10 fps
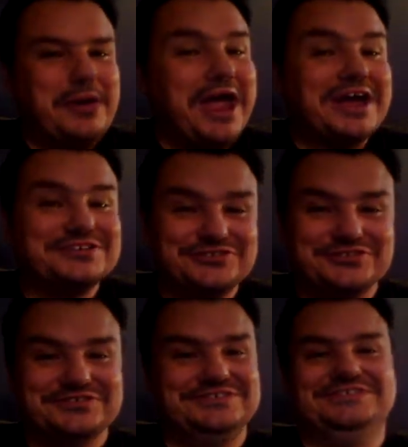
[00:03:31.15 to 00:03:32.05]

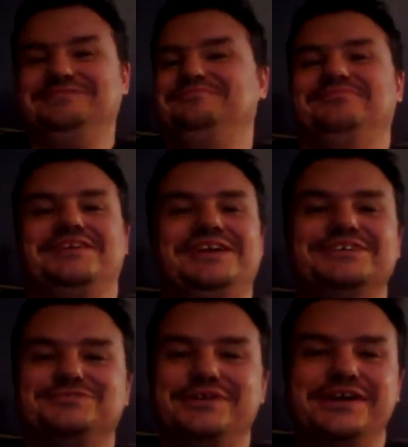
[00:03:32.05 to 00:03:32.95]
pastures
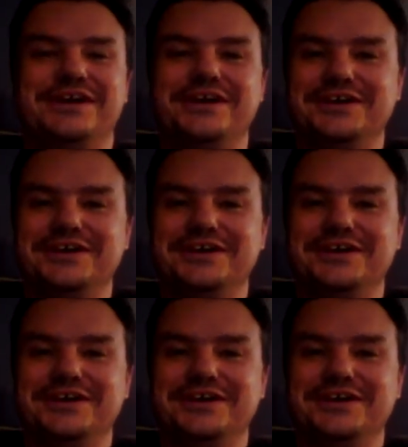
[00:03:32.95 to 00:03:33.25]
as we